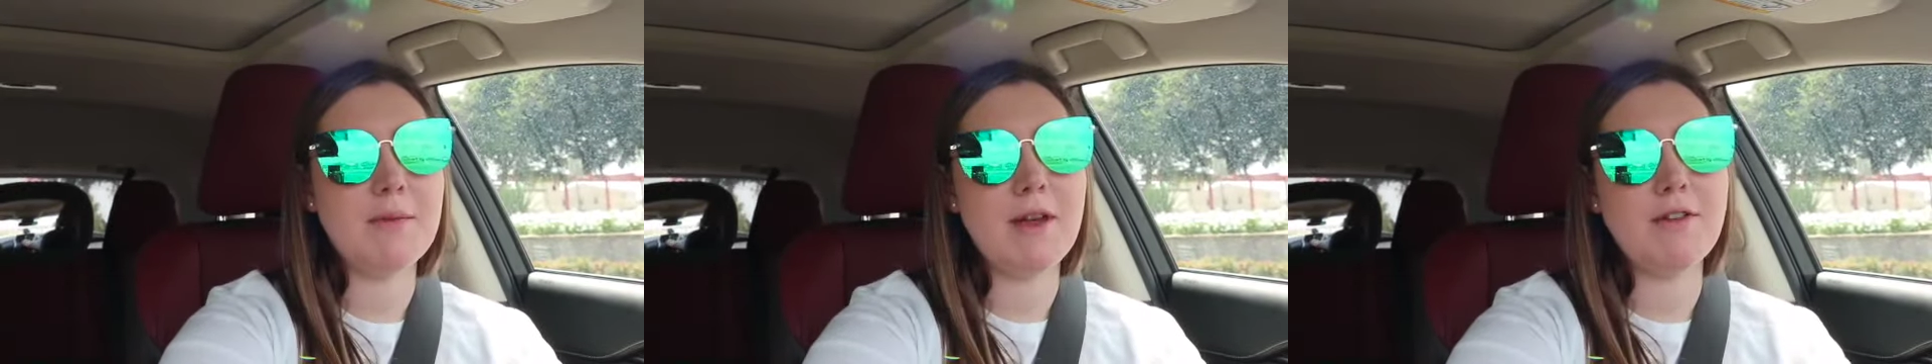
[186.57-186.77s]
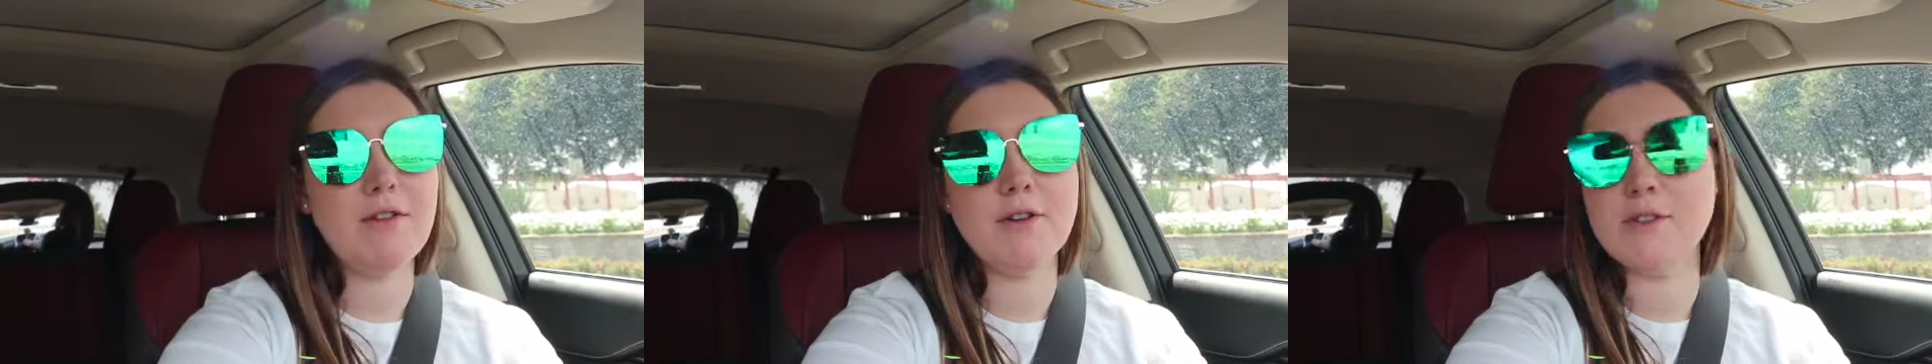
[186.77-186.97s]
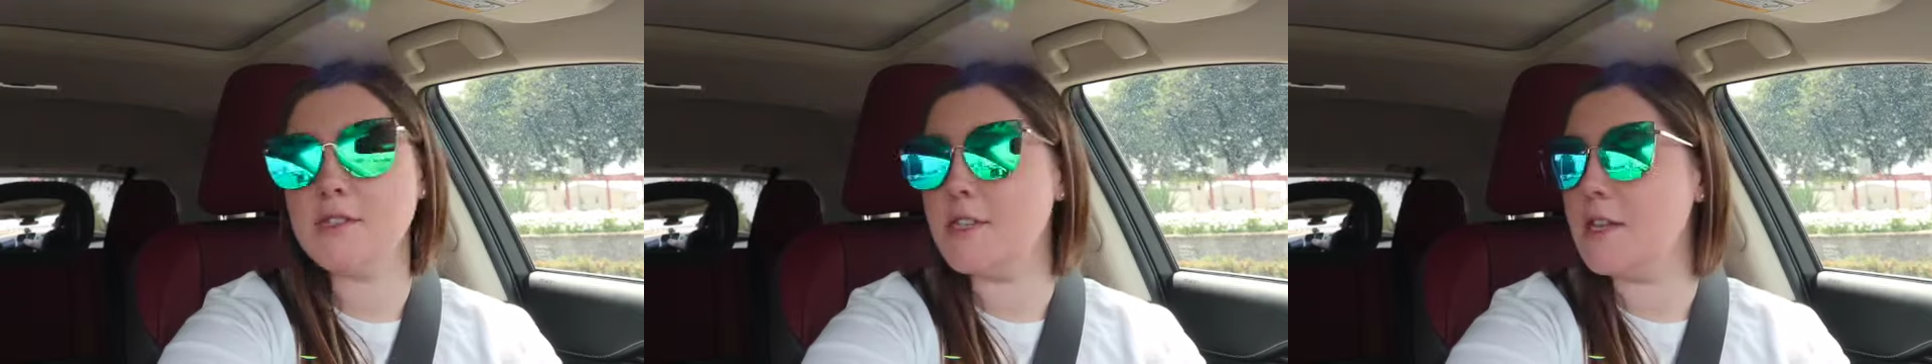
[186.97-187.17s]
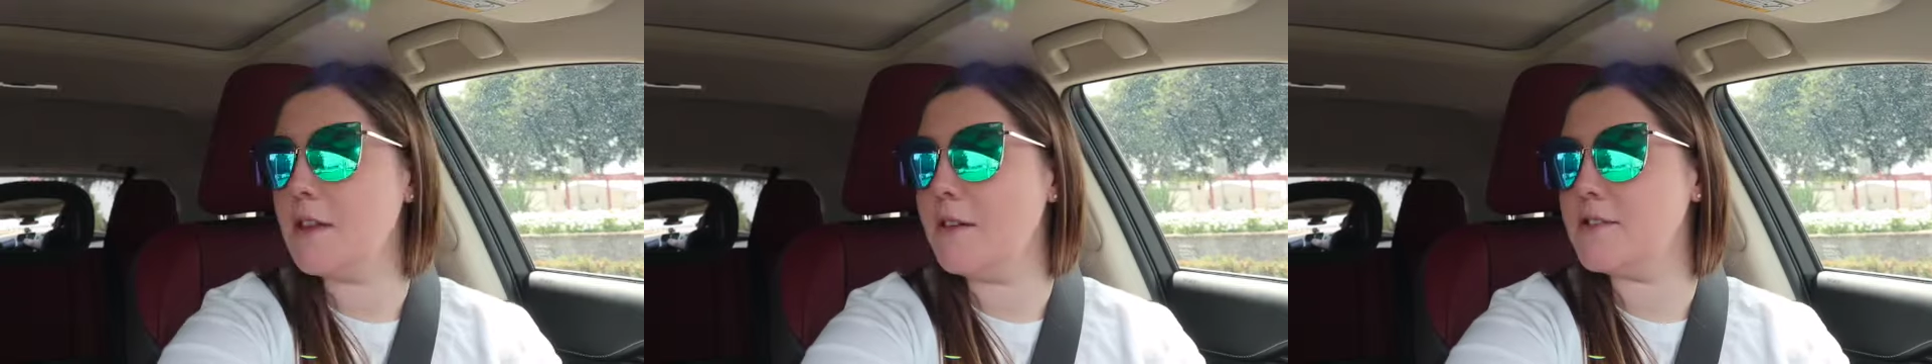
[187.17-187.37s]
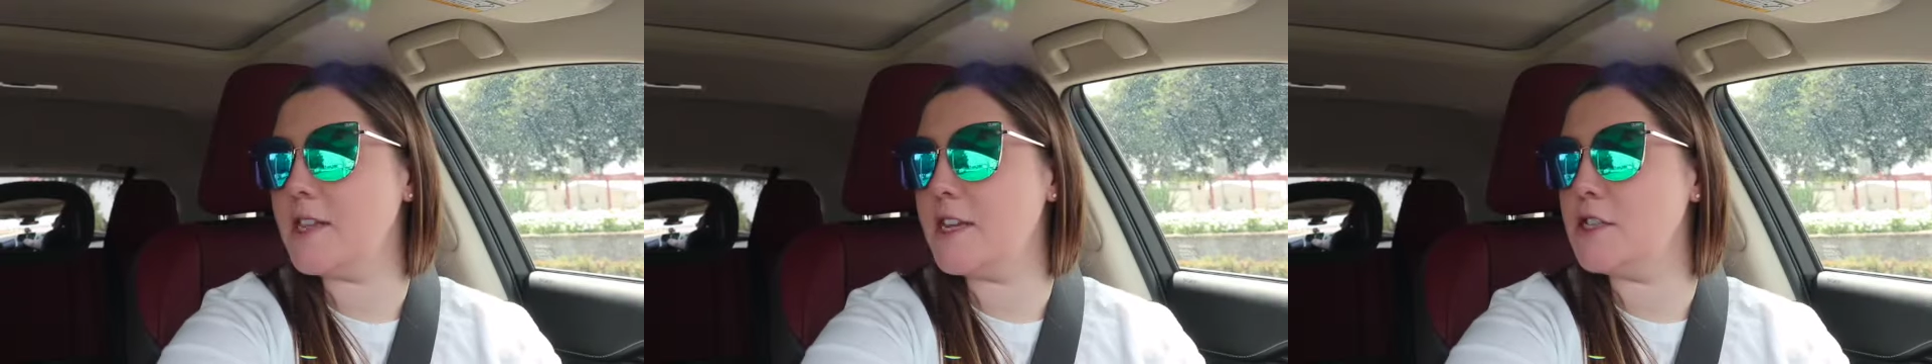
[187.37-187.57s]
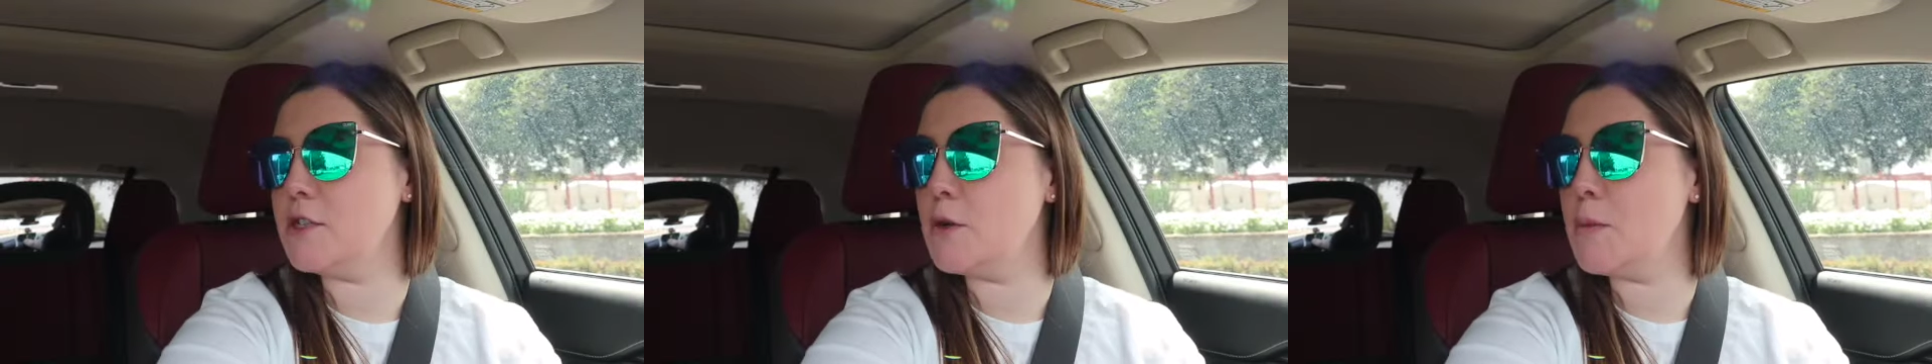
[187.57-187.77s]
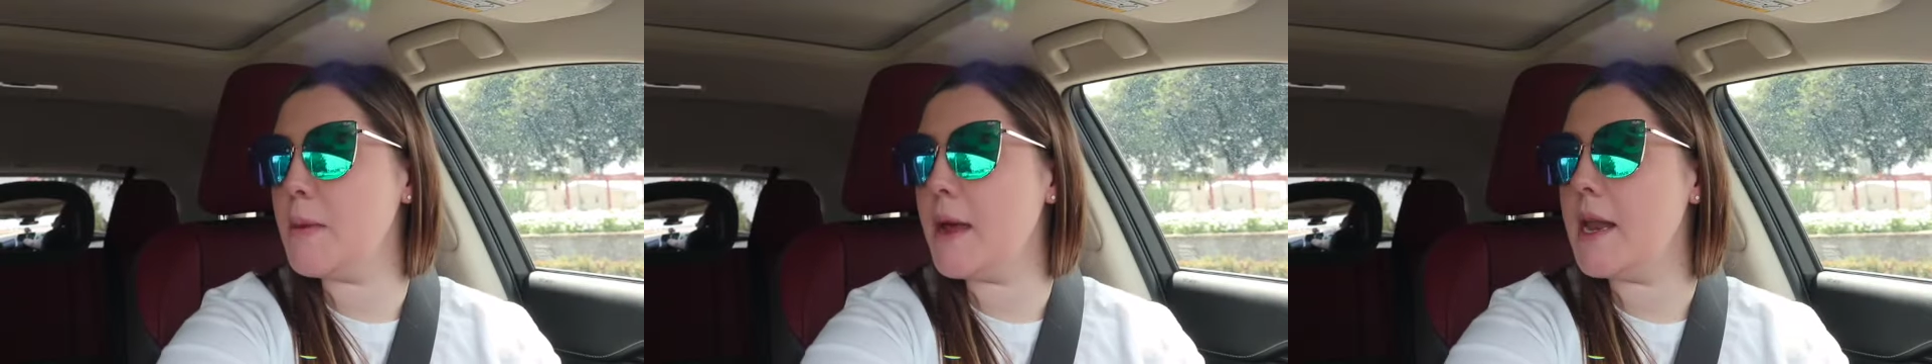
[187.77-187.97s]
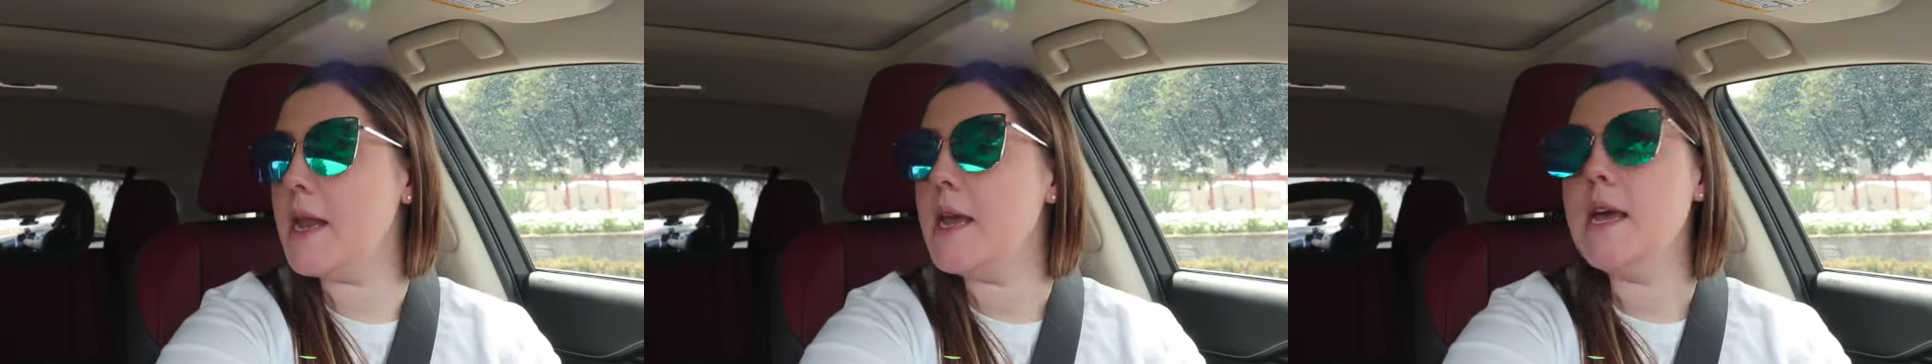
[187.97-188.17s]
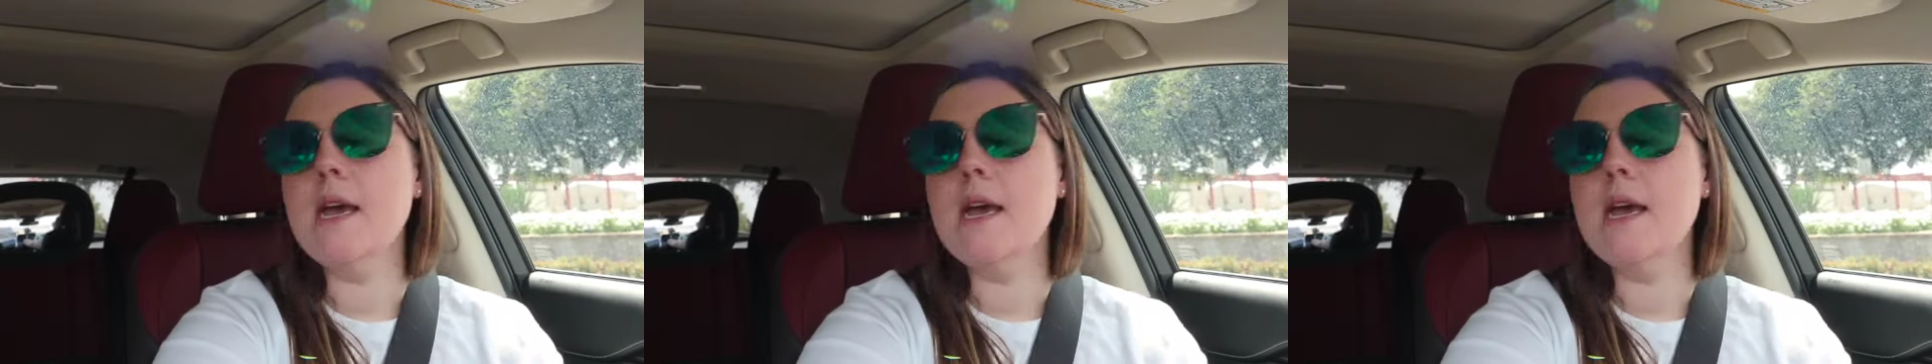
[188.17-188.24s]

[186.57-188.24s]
make roast and he loves that too, but.